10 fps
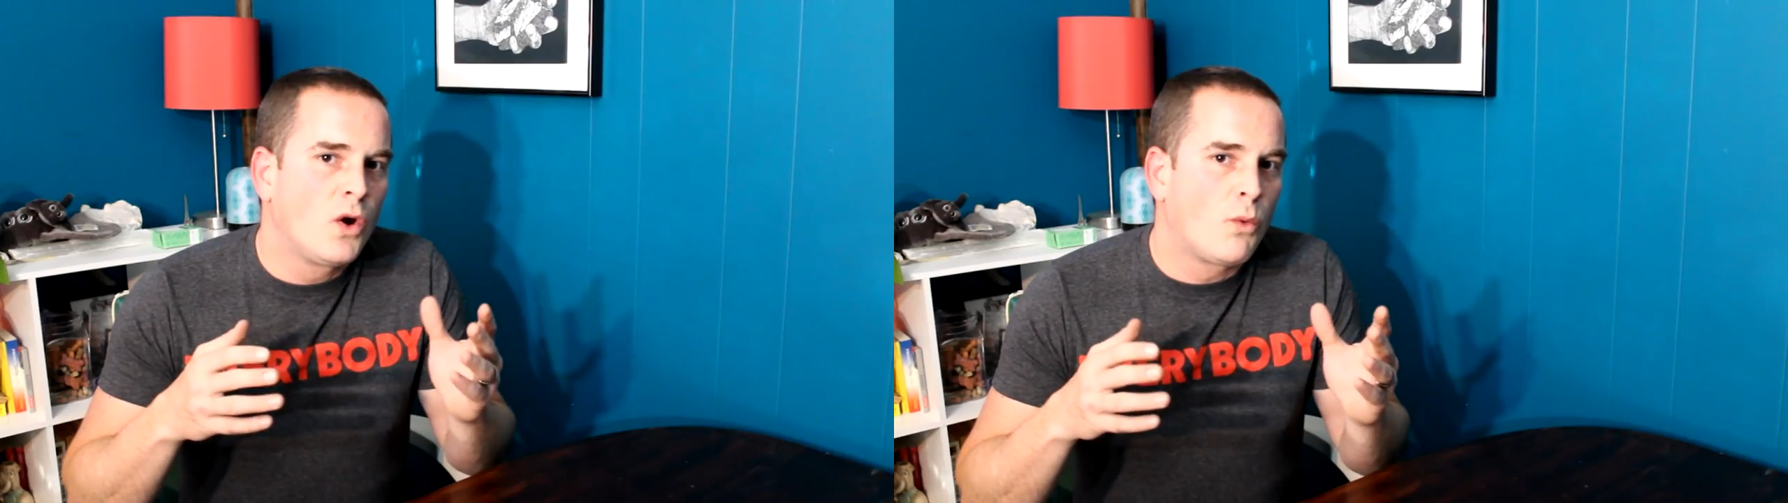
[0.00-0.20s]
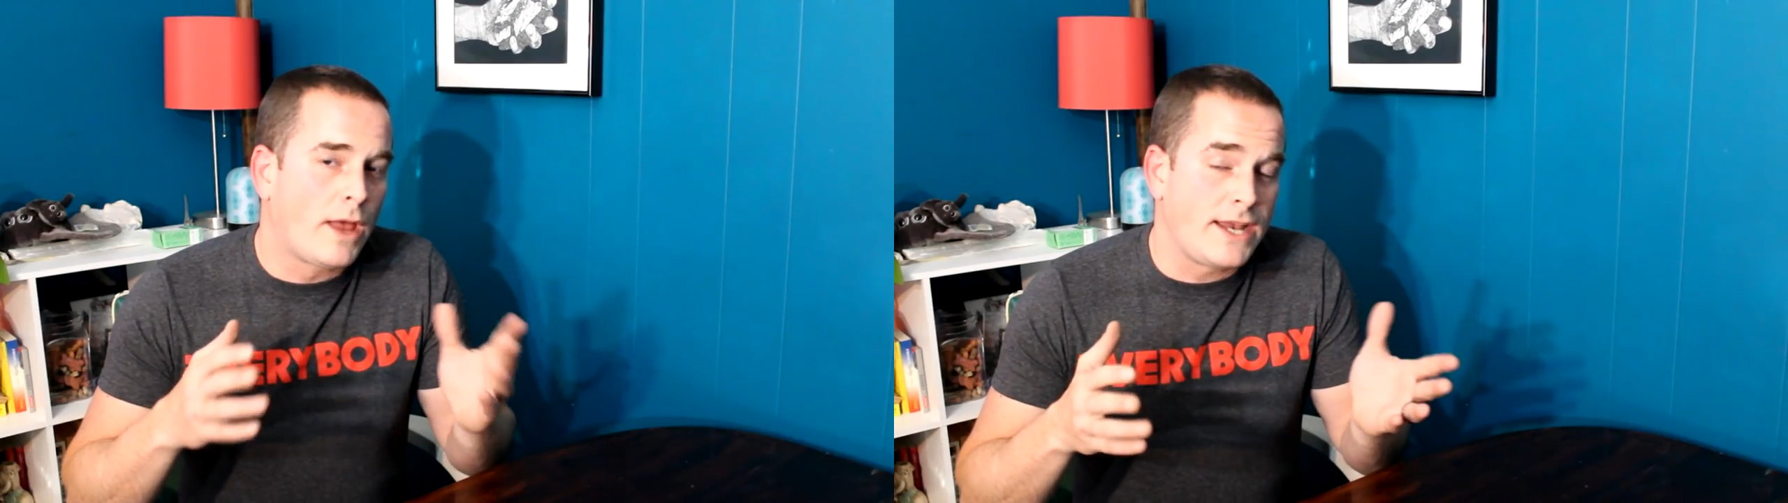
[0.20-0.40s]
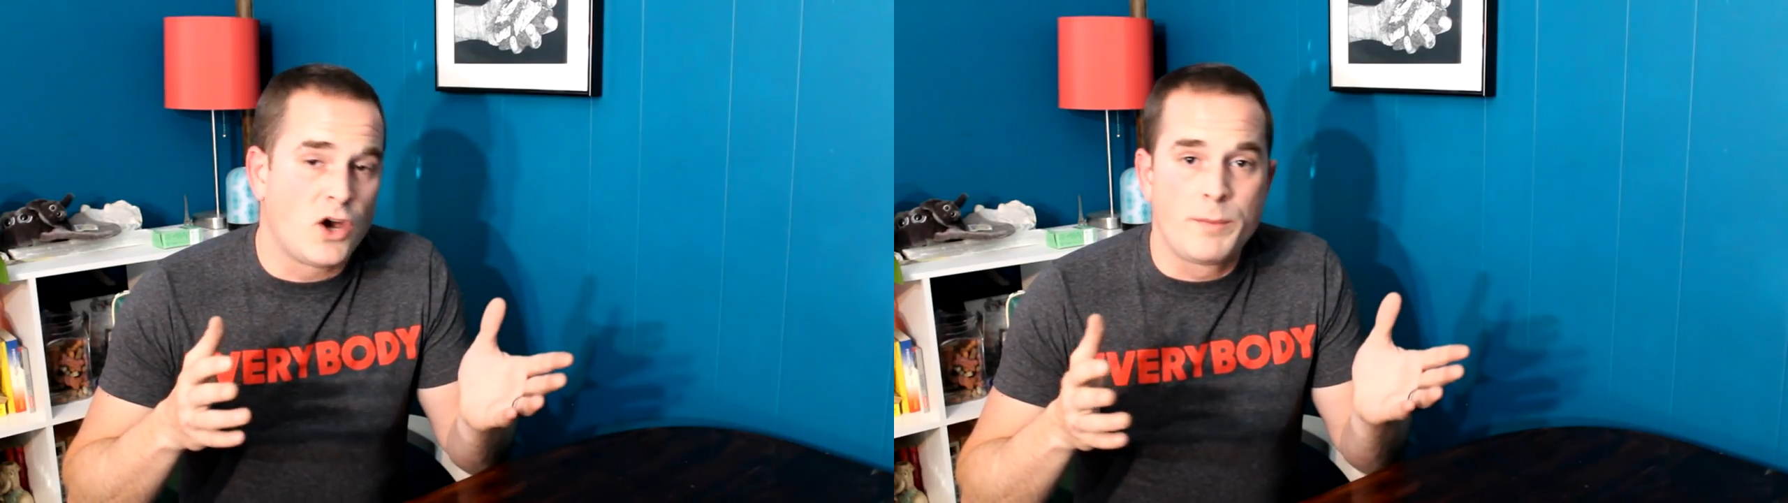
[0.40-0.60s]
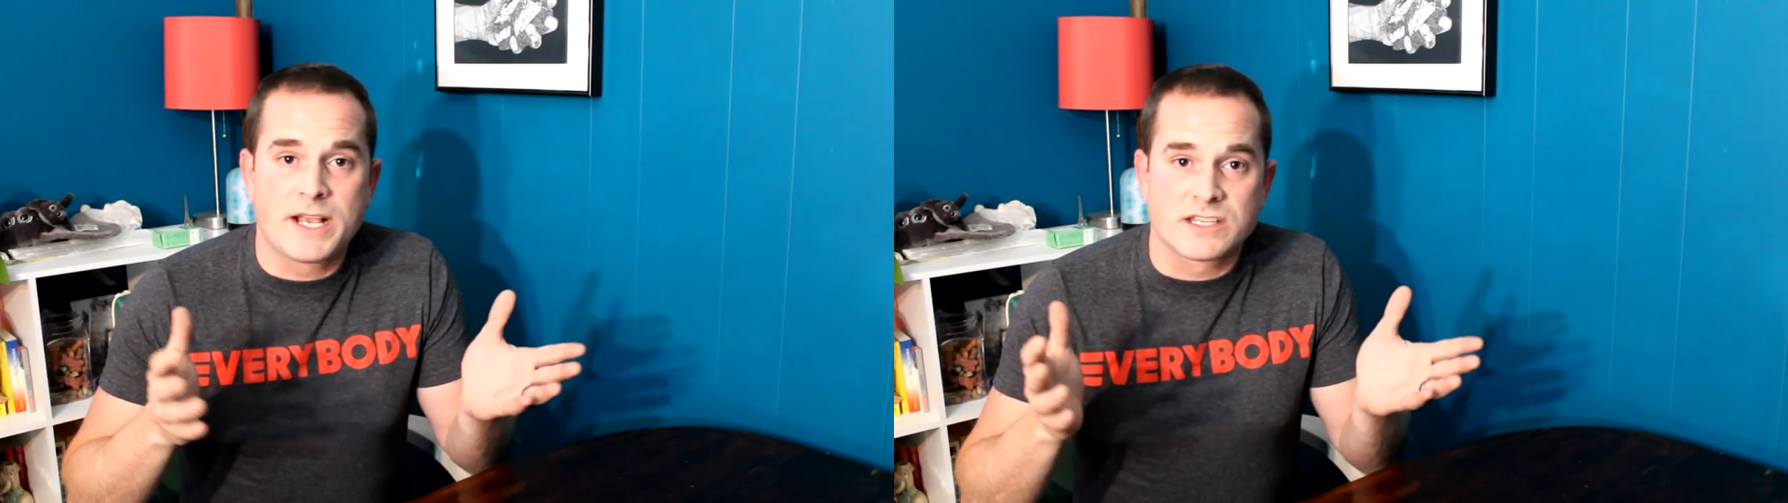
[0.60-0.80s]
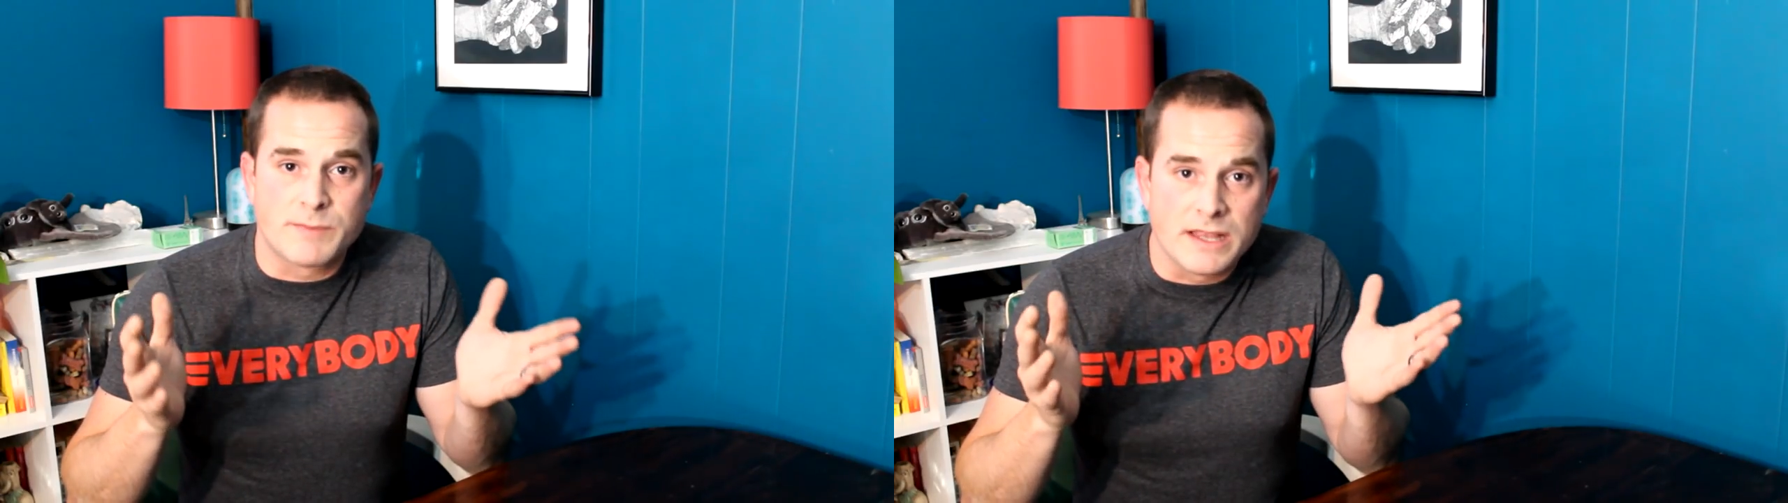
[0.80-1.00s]
Well, I know
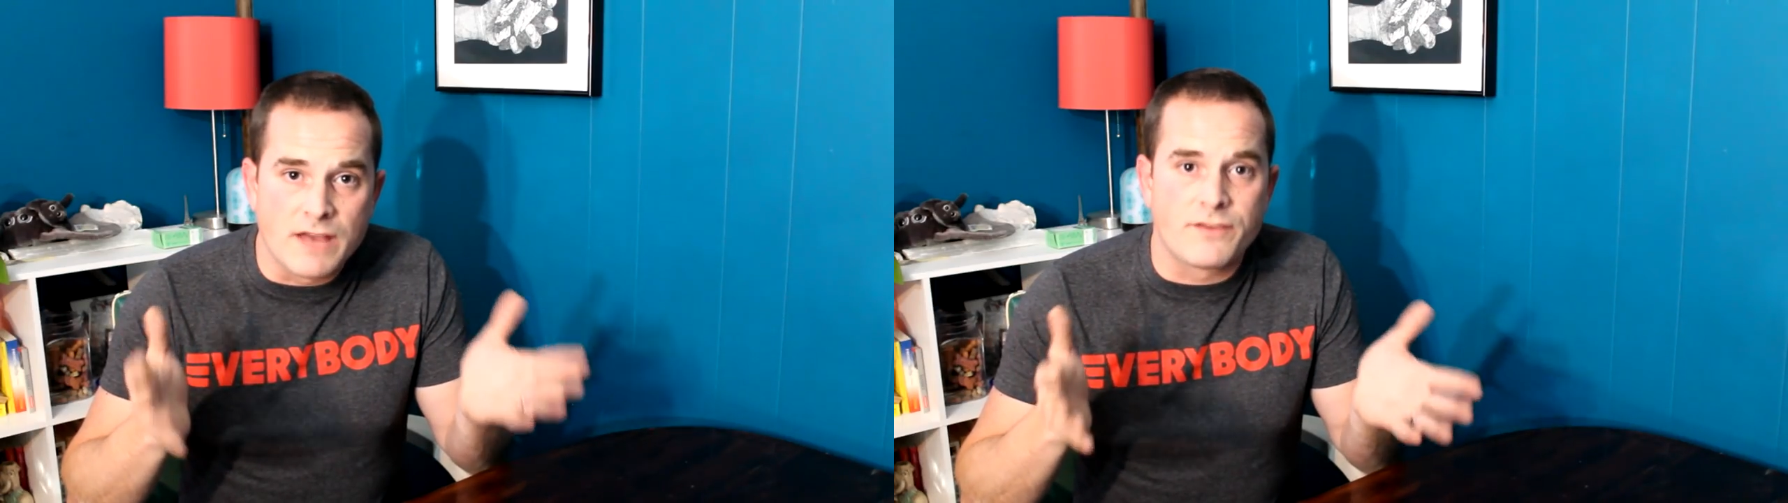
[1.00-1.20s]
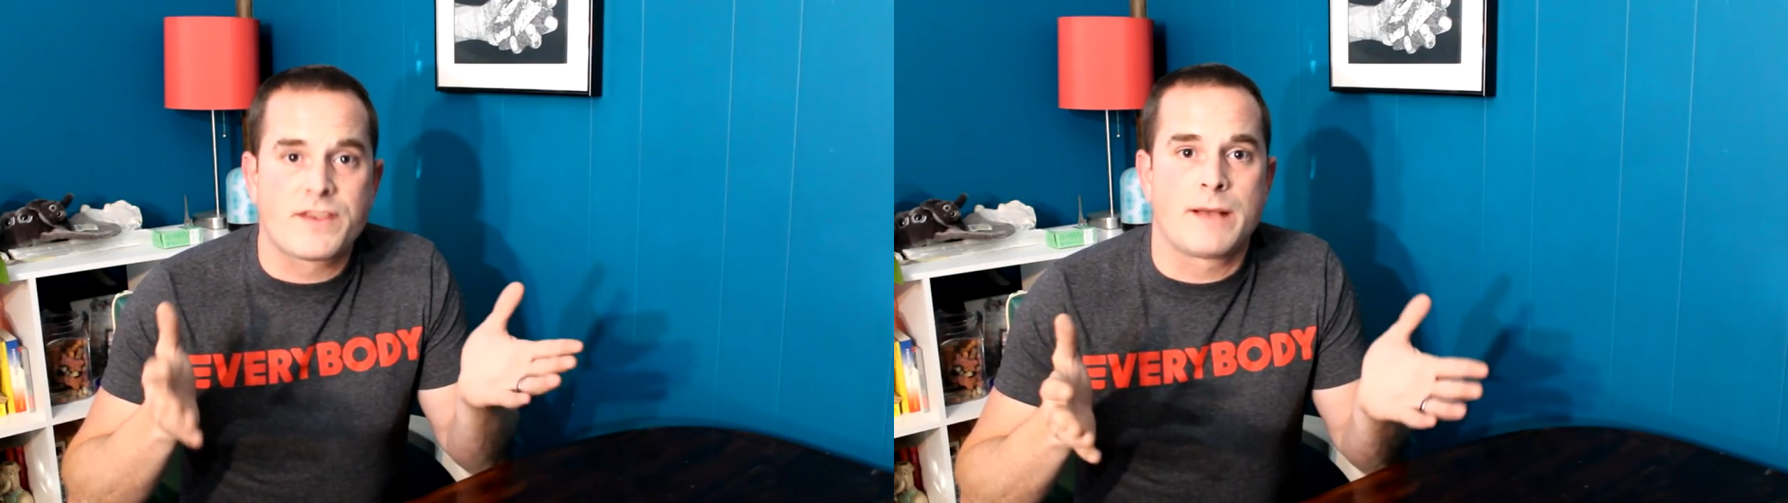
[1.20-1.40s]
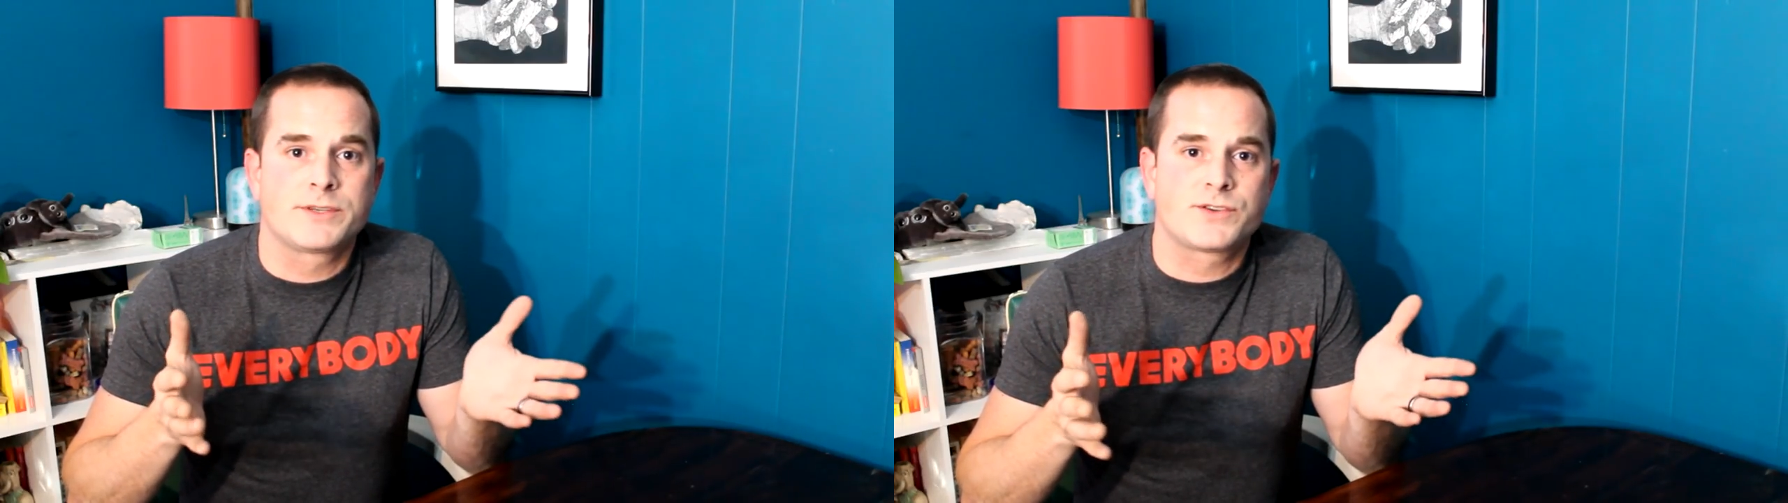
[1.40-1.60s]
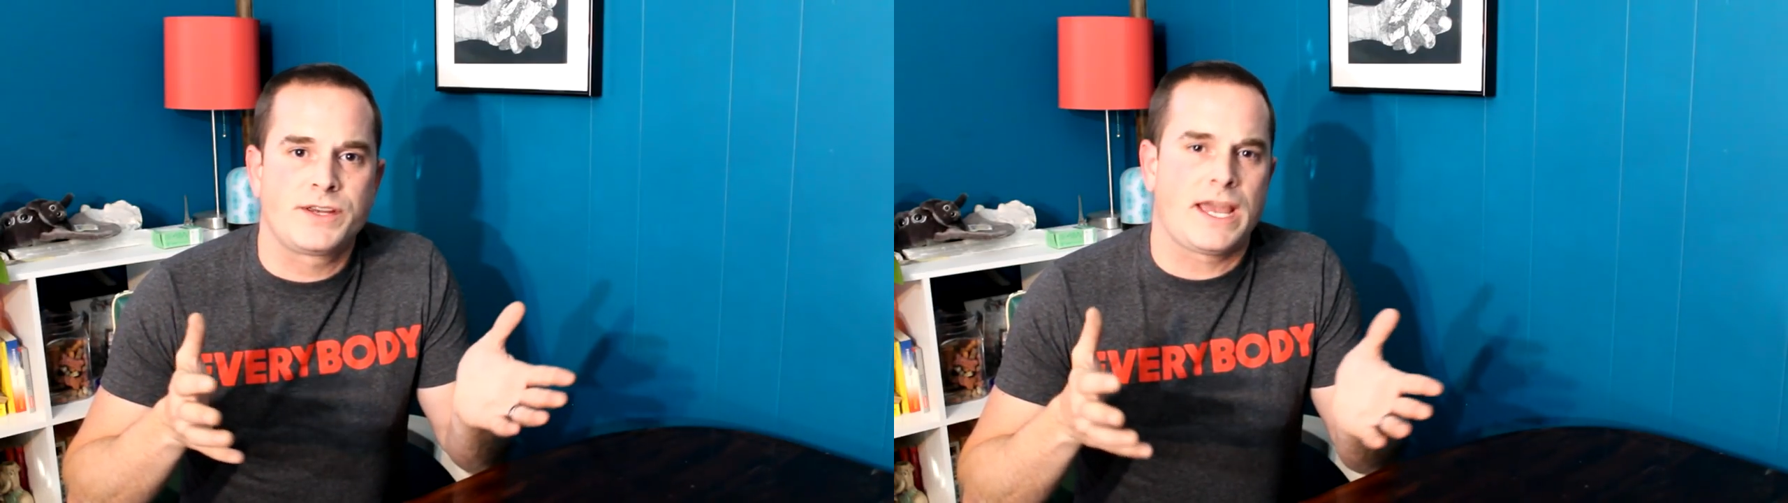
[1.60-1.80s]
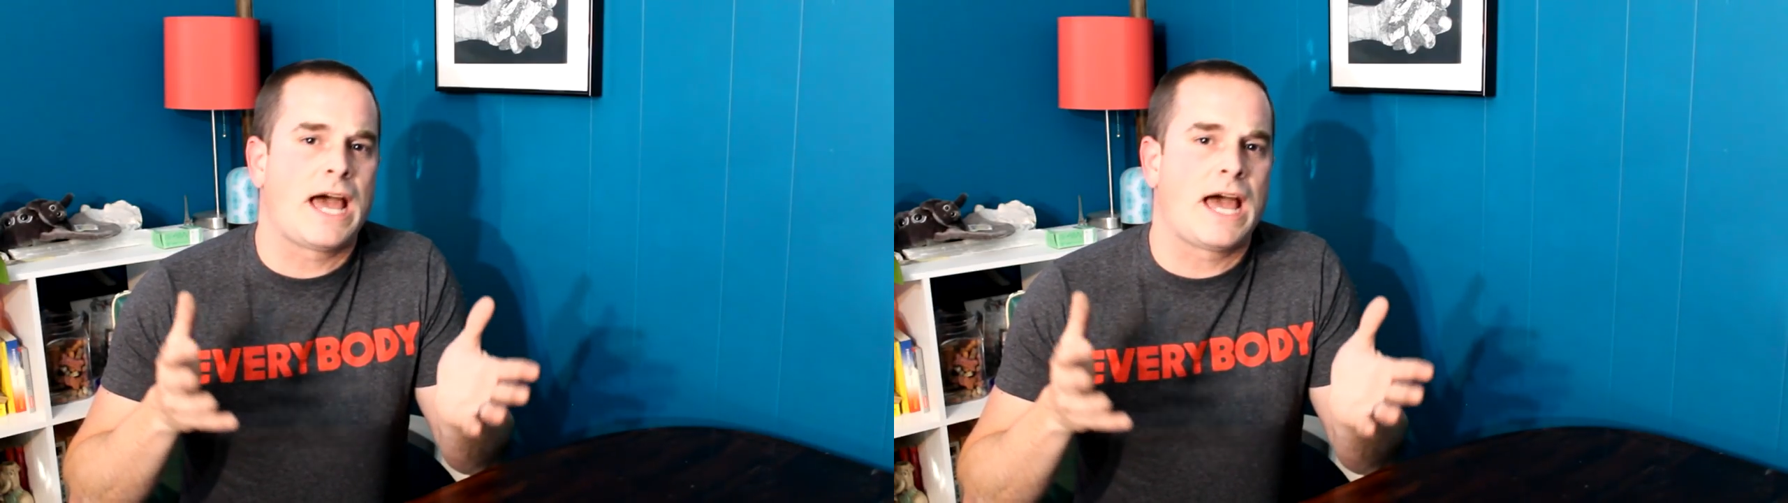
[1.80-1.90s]
because of my love of chemistry,